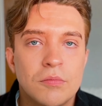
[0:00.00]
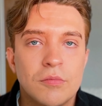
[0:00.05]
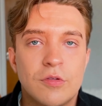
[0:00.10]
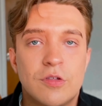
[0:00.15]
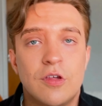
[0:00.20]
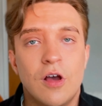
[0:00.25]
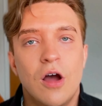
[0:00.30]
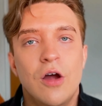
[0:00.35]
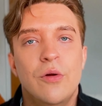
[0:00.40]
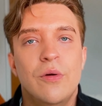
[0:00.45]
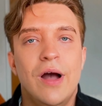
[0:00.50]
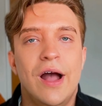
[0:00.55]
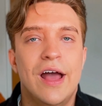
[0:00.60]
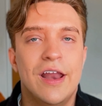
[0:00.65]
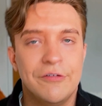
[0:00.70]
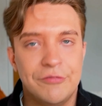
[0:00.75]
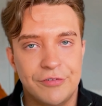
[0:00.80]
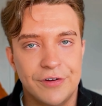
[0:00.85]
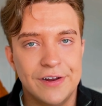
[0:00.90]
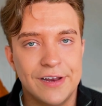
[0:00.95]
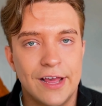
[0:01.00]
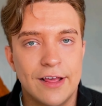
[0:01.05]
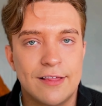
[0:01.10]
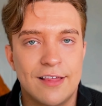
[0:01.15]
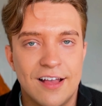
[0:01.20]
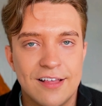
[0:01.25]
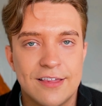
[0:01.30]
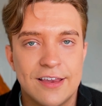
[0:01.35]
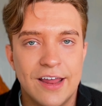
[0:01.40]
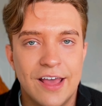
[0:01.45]
So I had a 3-day
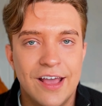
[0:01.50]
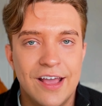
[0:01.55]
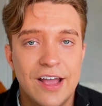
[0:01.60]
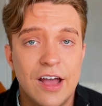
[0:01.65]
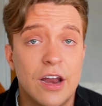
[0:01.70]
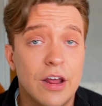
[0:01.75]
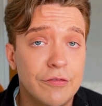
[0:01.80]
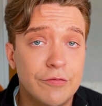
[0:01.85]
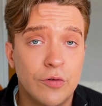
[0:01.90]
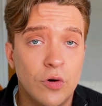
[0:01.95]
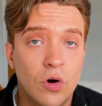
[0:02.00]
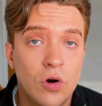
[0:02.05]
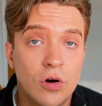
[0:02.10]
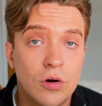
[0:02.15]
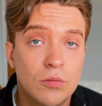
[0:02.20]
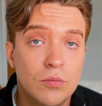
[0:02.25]
Saturday and I thought,